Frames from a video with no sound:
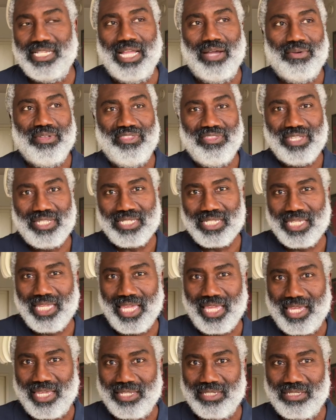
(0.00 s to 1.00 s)
Now in this
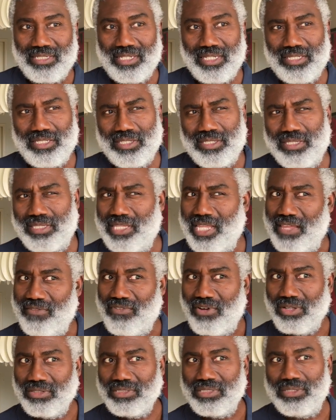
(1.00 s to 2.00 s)
case,
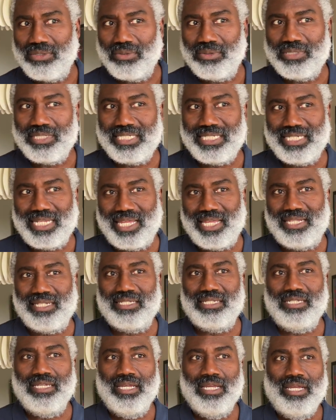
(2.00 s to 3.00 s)
they've also
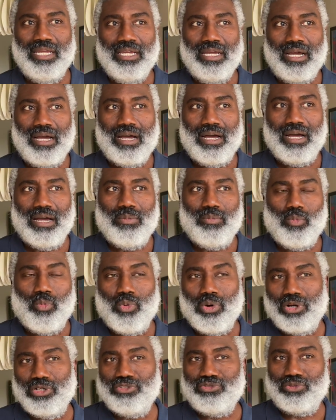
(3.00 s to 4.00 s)
sent
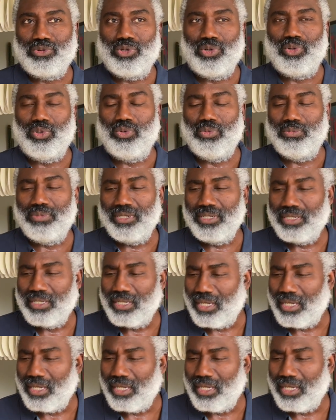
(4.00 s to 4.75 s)
wardrobe,